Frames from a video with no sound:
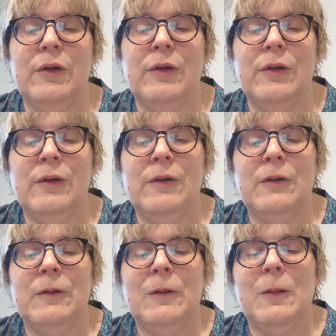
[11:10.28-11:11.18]

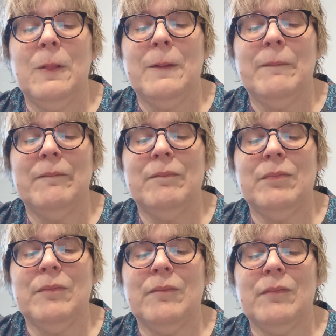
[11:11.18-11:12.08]
No one is speaking in this clip.